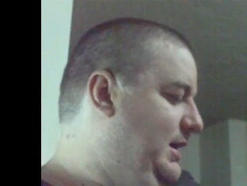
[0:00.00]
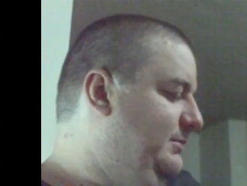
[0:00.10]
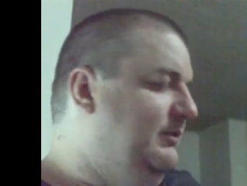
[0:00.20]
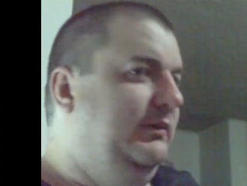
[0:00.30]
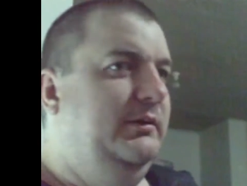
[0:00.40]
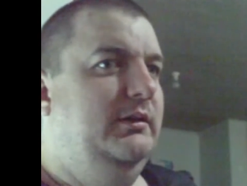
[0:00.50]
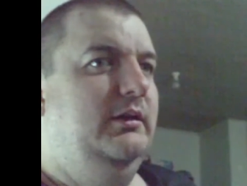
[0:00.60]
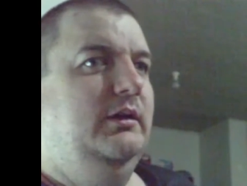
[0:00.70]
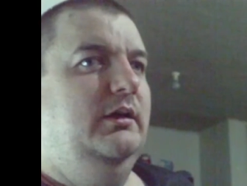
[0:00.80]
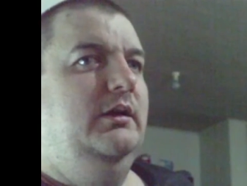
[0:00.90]
of gaps,
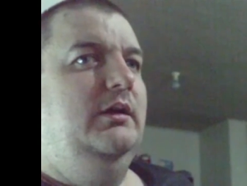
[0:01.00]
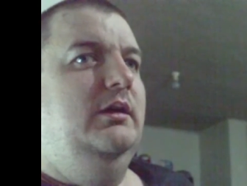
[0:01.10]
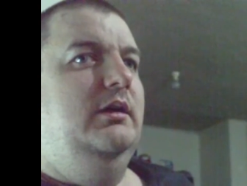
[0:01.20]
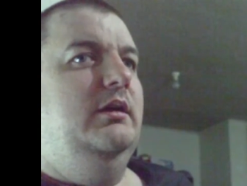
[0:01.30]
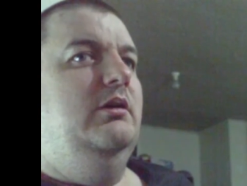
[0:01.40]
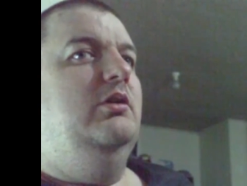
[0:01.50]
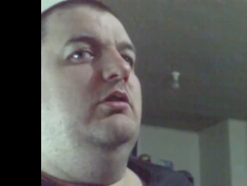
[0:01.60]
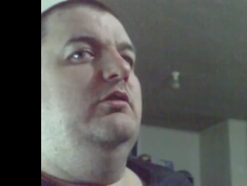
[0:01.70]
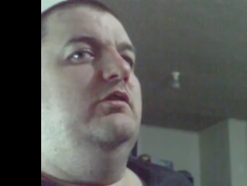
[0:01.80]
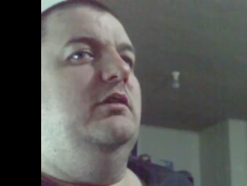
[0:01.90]

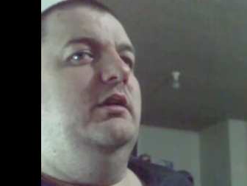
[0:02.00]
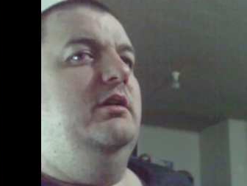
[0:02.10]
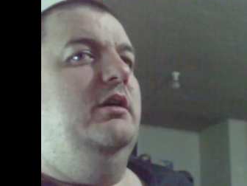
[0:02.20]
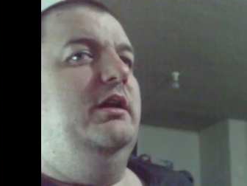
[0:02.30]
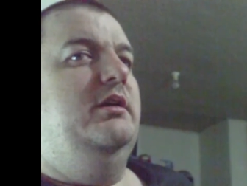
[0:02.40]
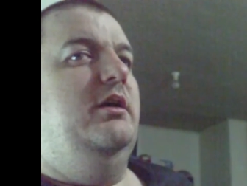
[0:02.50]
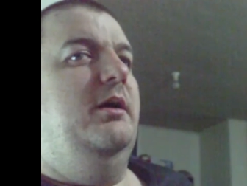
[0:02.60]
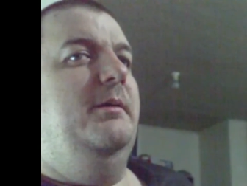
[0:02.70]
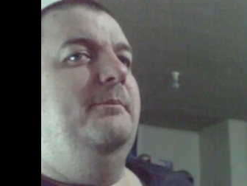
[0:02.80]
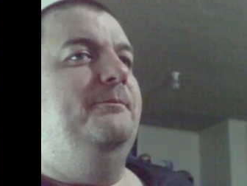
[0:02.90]
all still in
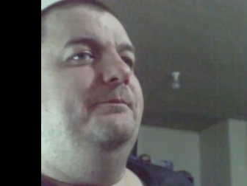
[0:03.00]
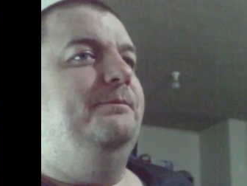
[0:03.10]
99.